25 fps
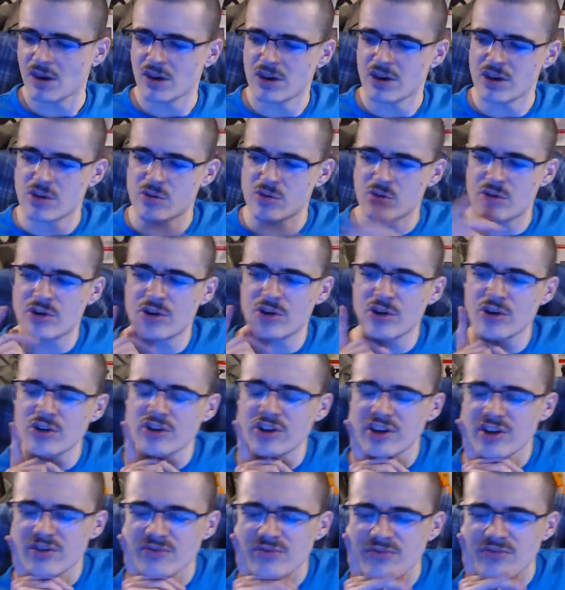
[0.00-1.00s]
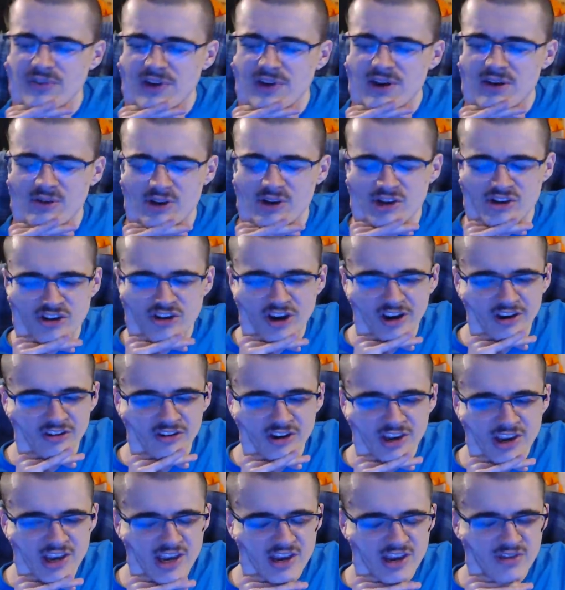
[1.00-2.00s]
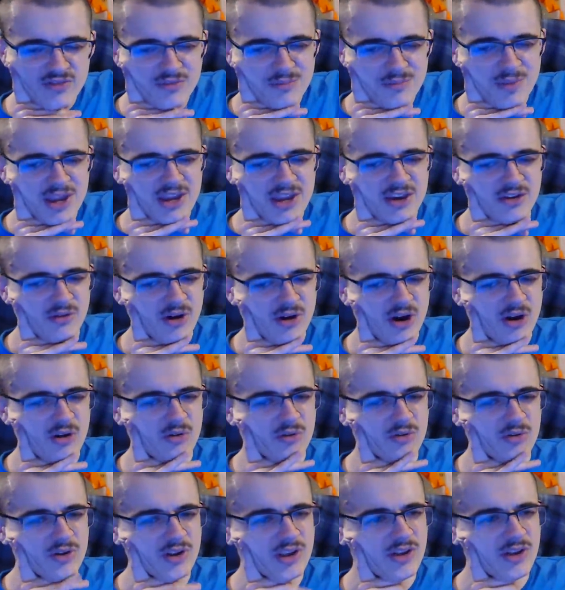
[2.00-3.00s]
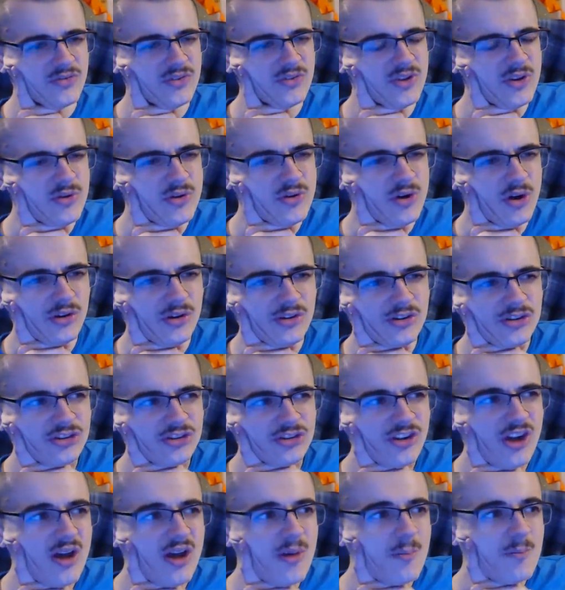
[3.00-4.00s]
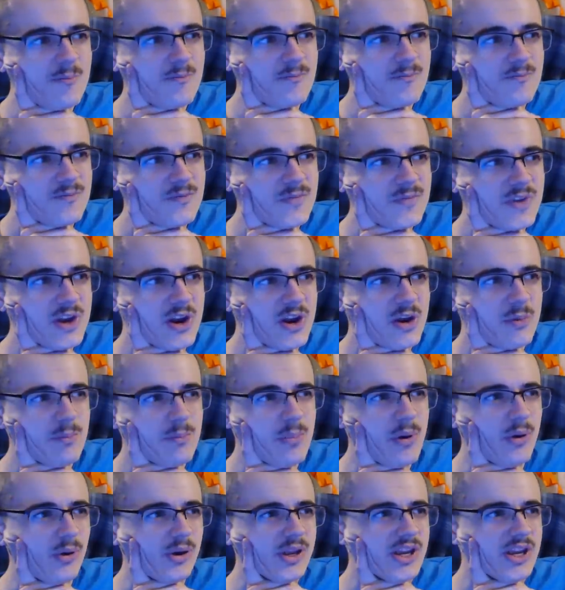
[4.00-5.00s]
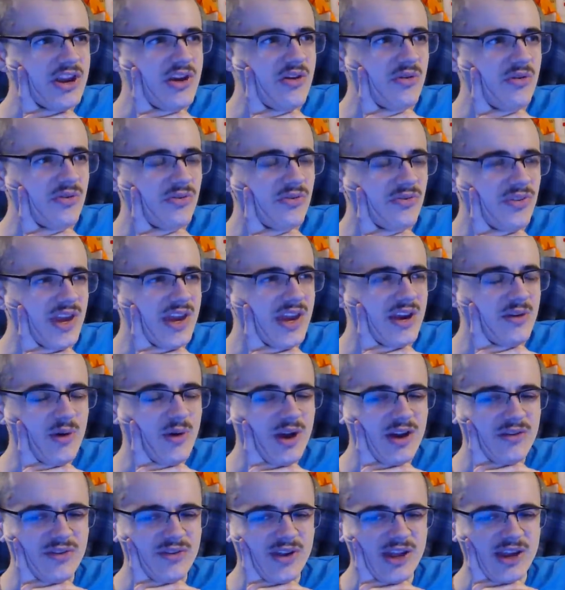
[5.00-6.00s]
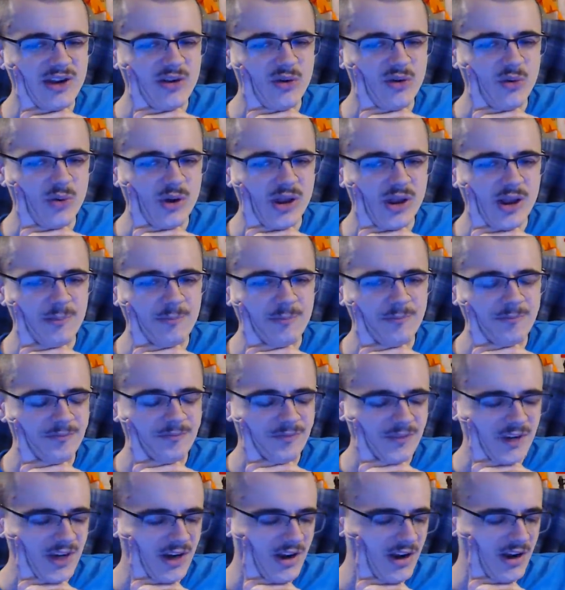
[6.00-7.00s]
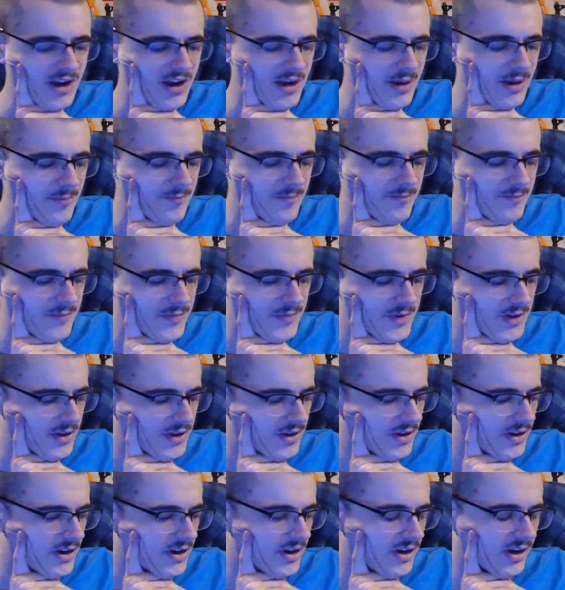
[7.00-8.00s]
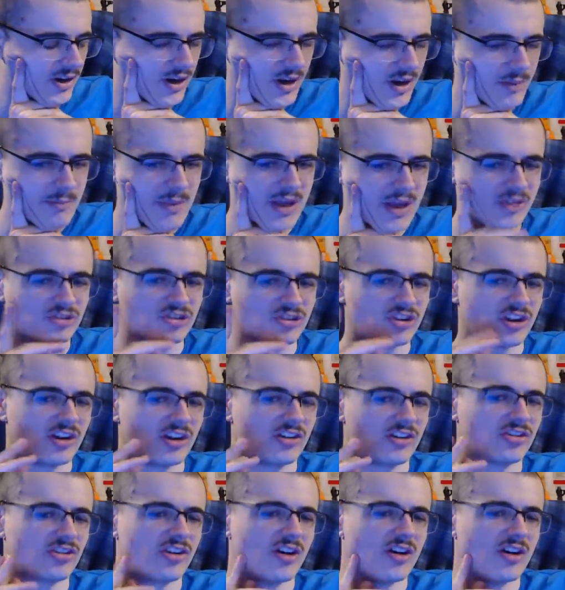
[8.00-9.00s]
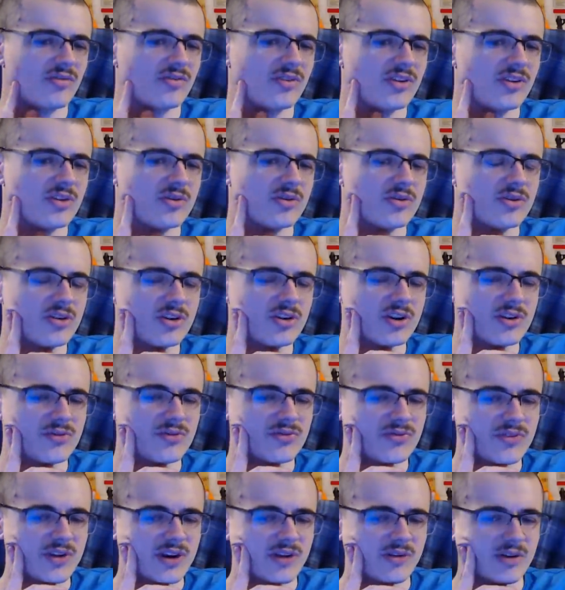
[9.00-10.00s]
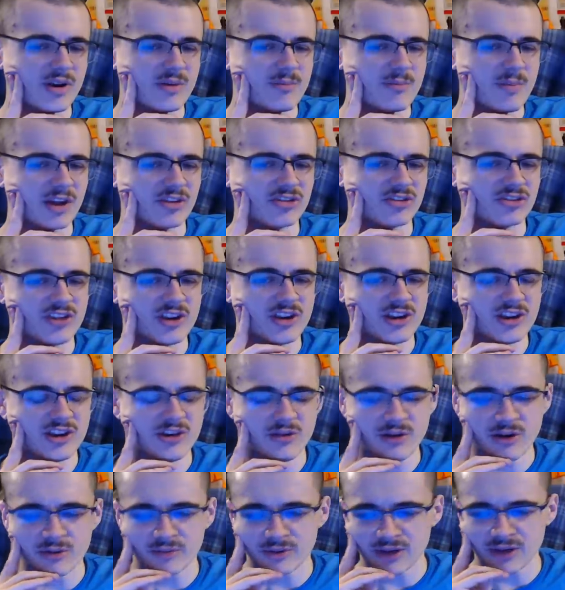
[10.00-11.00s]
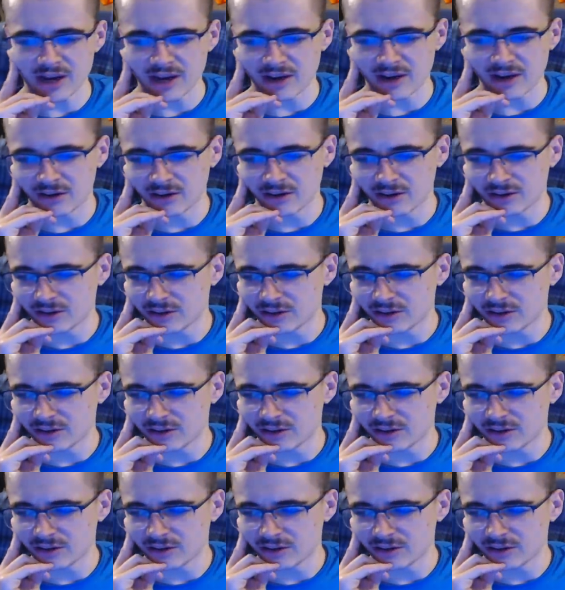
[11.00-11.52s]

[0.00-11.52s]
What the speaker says: You could, in theory, JT, even make your own. If you got some, you know, polyurethane, whatever they call it, you know, like mastic stuff, you could, in theory, mastic your own layer.